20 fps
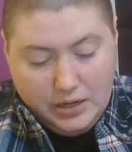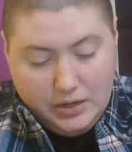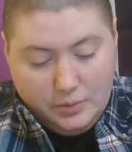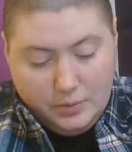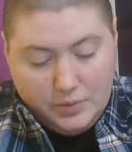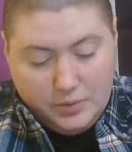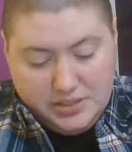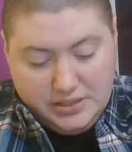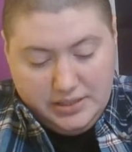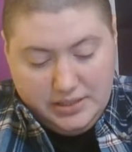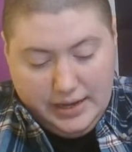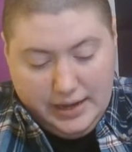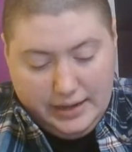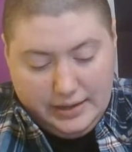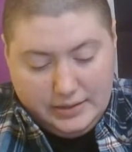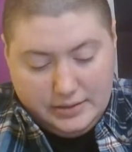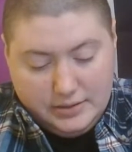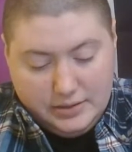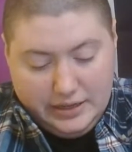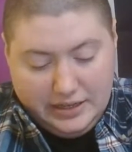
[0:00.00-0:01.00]
was in the
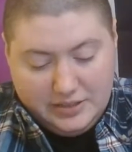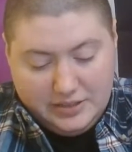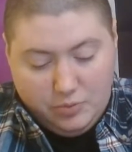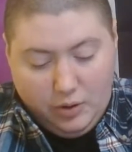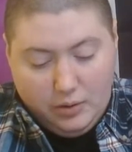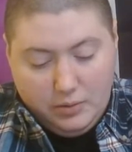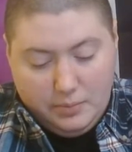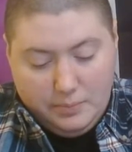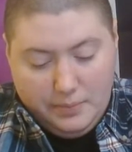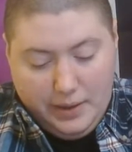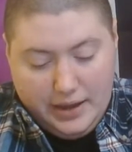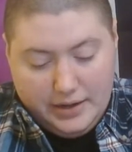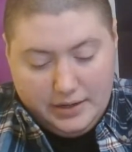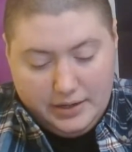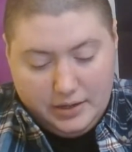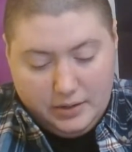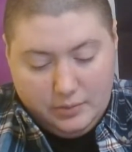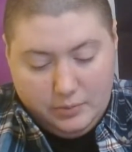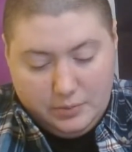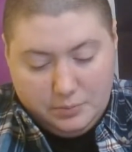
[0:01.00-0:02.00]
end as
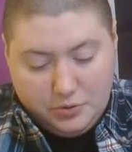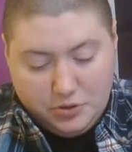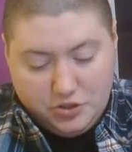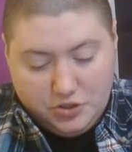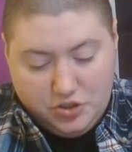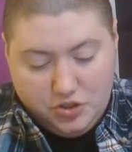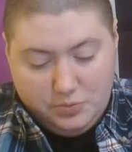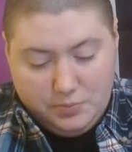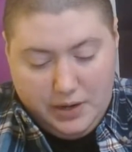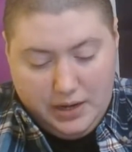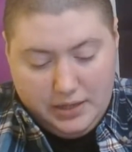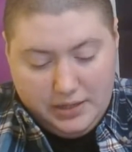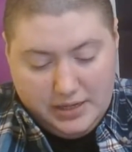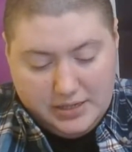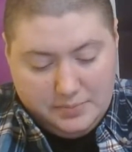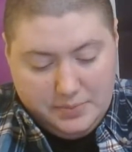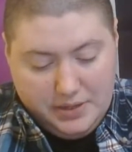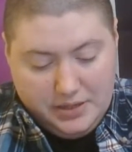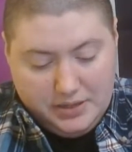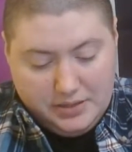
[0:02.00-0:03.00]
problematic when pursued by
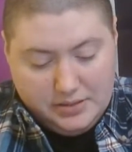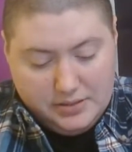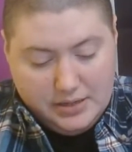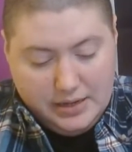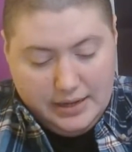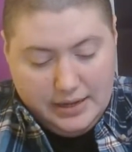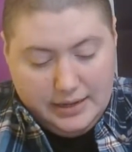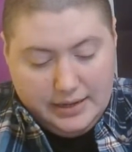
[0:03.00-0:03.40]
lesbians